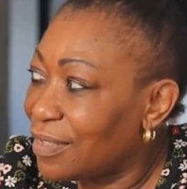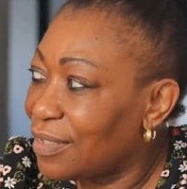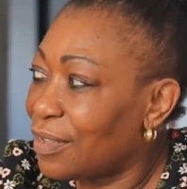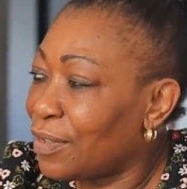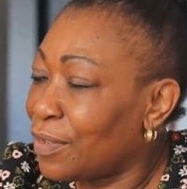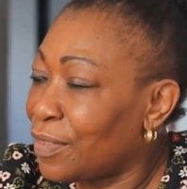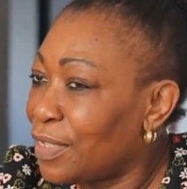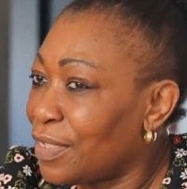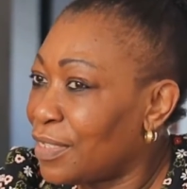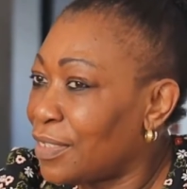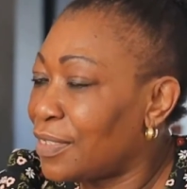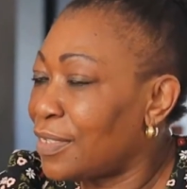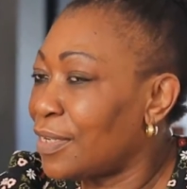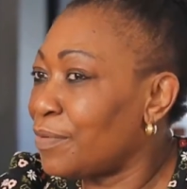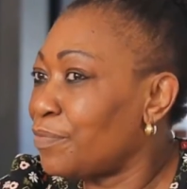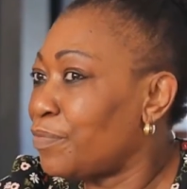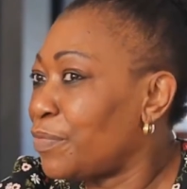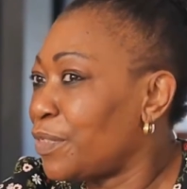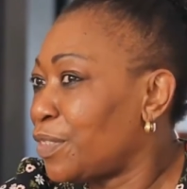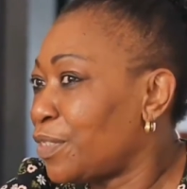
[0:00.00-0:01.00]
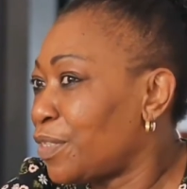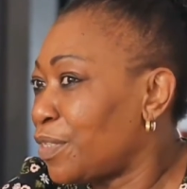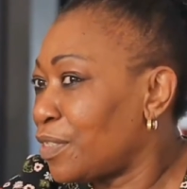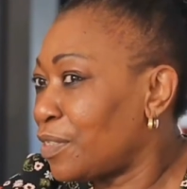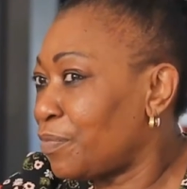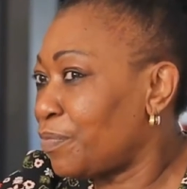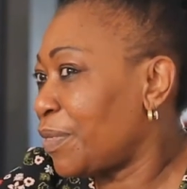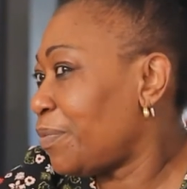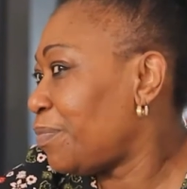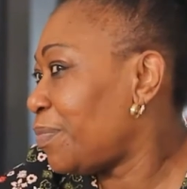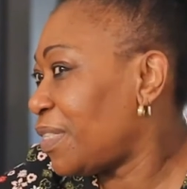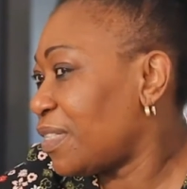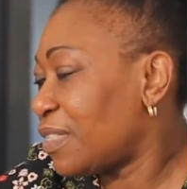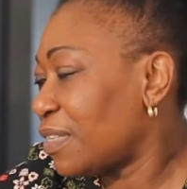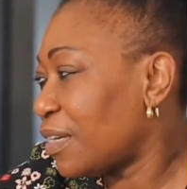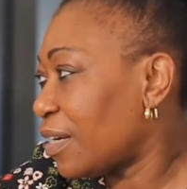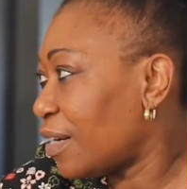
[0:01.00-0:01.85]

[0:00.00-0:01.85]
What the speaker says: All these temperatures babies